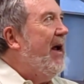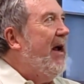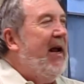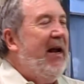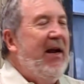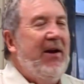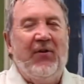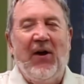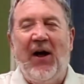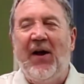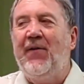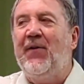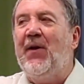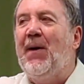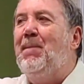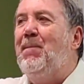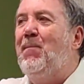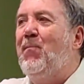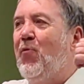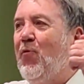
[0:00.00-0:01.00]
He's
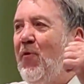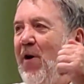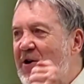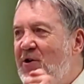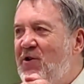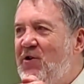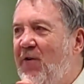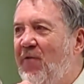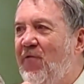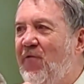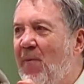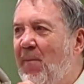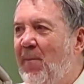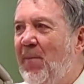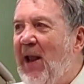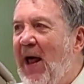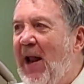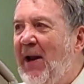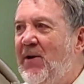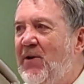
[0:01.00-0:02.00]
under pressure from
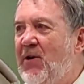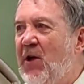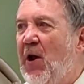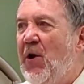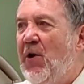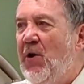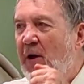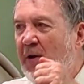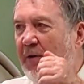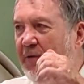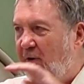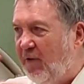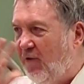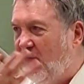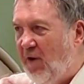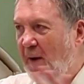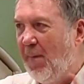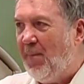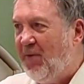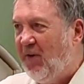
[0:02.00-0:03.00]
London to
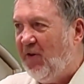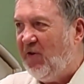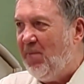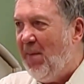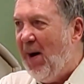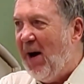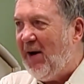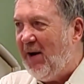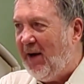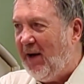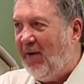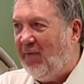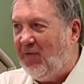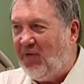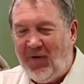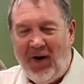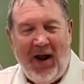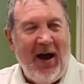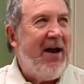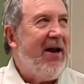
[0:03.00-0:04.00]
stop the smuggling of
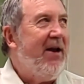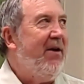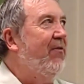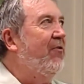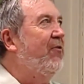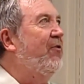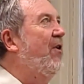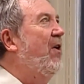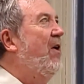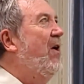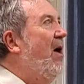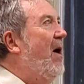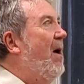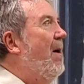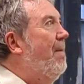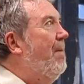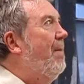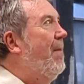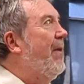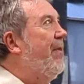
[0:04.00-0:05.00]
slaves,
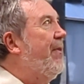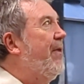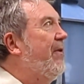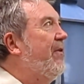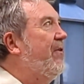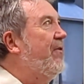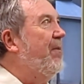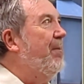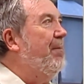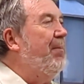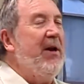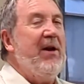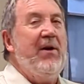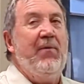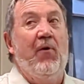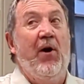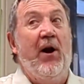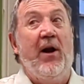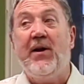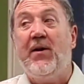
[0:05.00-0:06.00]
but, but he
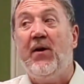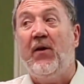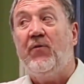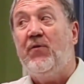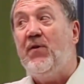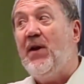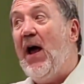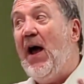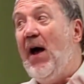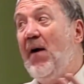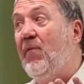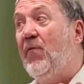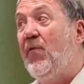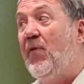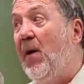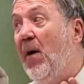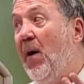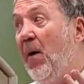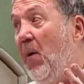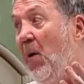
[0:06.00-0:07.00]
really doesn't have
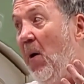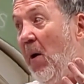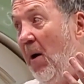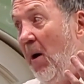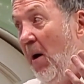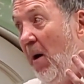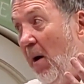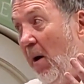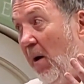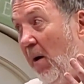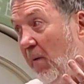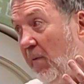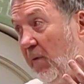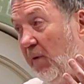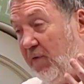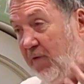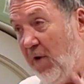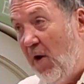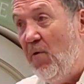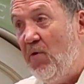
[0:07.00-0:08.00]
the, the
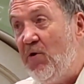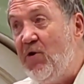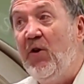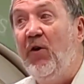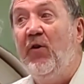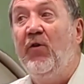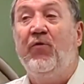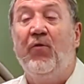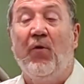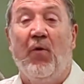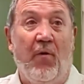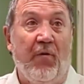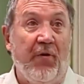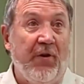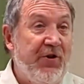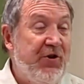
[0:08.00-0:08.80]
soldiers or the